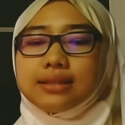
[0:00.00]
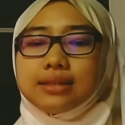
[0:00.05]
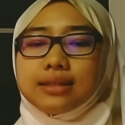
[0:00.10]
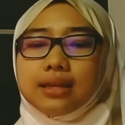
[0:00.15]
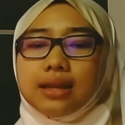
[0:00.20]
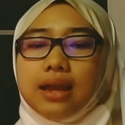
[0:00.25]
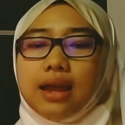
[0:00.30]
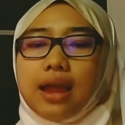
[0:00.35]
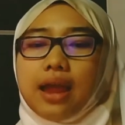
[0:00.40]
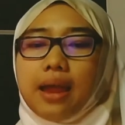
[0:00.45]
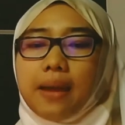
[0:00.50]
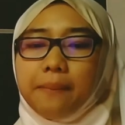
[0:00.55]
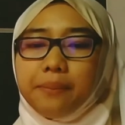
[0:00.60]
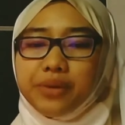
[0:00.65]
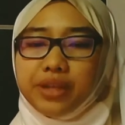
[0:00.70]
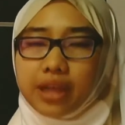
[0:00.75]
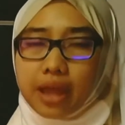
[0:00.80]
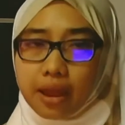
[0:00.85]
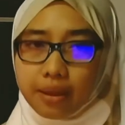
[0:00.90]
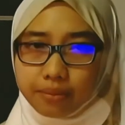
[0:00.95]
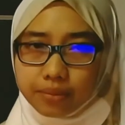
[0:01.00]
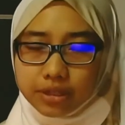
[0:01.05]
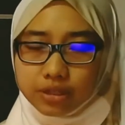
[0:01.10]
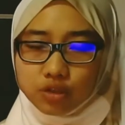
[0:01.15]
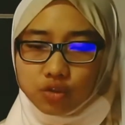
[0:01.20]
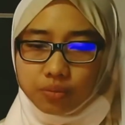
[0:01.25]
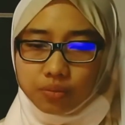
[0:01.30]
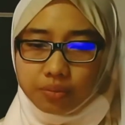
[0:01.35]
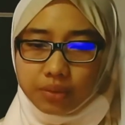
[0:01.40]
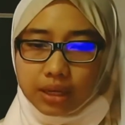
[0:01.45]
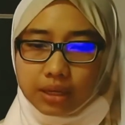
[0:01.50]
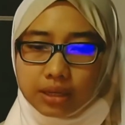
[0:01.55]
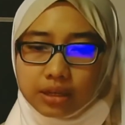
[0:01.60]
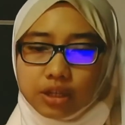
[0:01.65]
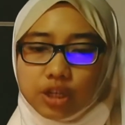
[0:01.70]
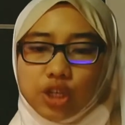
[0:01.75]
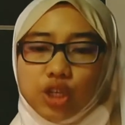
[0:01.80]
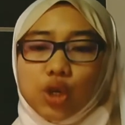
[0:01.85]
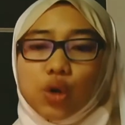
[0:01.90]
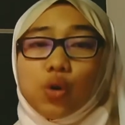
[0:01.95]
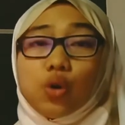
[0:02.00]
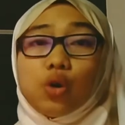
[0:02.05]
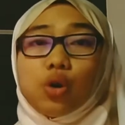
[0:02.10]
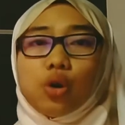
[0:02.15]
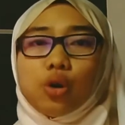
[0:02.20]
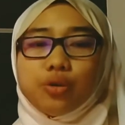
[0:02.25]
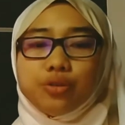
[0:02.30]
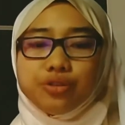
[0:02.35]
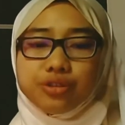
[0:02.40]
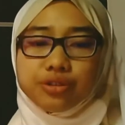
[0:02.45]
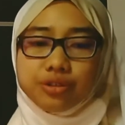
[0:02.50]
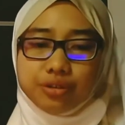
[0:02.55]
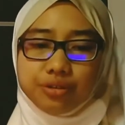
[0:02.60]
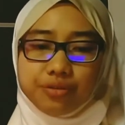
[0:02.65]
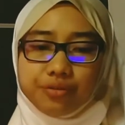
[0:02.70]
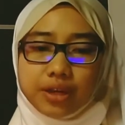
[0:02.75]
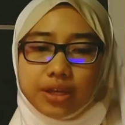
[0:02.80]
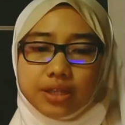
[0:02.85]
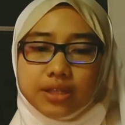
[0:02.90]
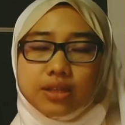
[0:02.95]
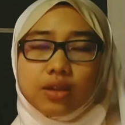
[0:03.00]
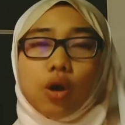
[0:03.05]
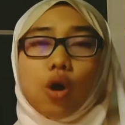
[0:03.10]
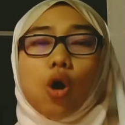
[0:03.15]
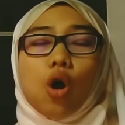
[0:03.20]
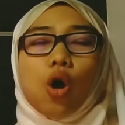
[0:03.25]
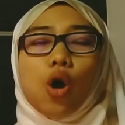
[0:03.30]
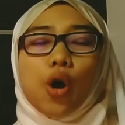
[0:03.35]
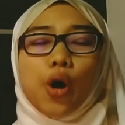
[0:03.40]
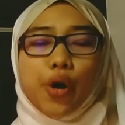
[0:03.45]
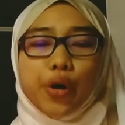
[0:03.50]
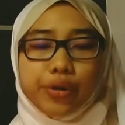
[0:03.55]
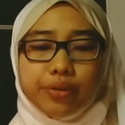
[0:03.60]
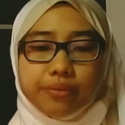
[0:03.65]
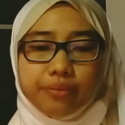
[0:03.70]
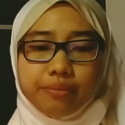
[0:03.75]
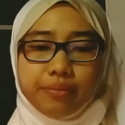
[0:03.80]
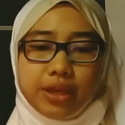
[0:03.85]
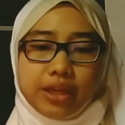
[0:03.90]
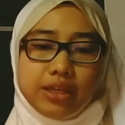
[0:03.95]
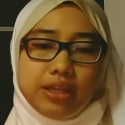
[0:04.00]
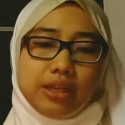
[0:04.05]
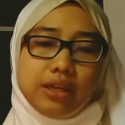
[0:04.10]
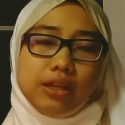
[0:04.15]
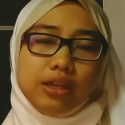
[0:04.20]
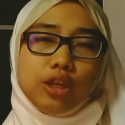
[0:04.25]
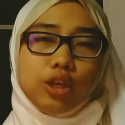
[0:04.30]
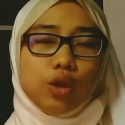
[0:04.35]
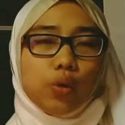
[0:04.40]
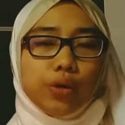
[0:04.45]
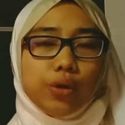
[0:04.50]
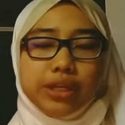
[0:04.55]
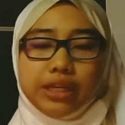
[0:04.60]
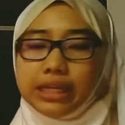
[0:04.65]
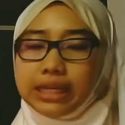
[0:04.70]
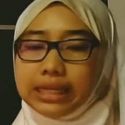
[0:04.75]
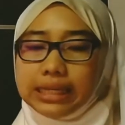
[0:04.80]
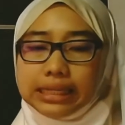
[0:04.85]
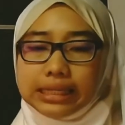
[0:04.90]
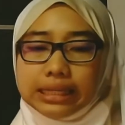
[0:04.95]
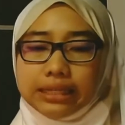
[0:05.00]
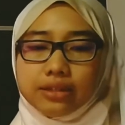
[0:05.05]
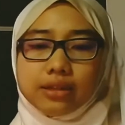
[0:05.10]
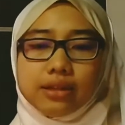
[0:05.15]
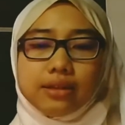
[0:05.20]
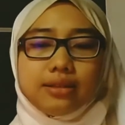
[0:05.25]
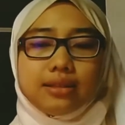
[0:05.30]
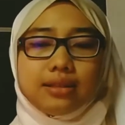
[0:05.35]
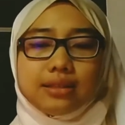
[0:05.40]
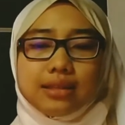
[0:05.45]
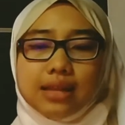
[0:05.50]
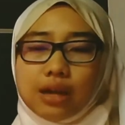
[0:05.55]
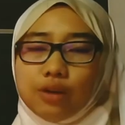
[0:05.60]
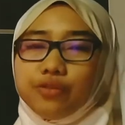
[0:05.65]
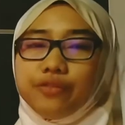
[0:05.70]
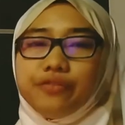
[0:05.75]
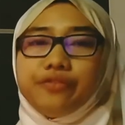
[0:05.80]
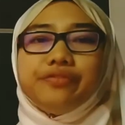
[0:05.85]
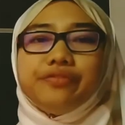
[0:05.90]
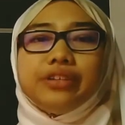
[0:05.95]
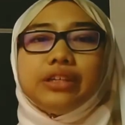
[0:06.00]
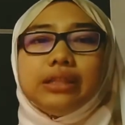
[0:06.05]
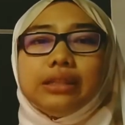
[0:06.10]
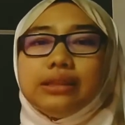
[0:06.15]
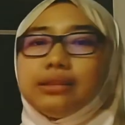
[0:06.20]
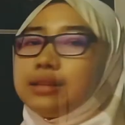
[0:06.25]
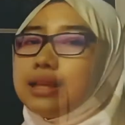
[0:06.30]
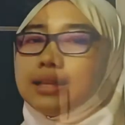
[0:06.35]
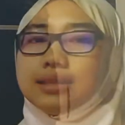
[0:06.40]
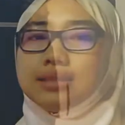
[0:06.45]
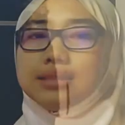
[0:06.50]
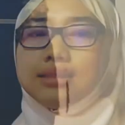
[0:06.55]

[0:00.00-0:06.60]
and be able to make you concentrate on making your English sound fantastic.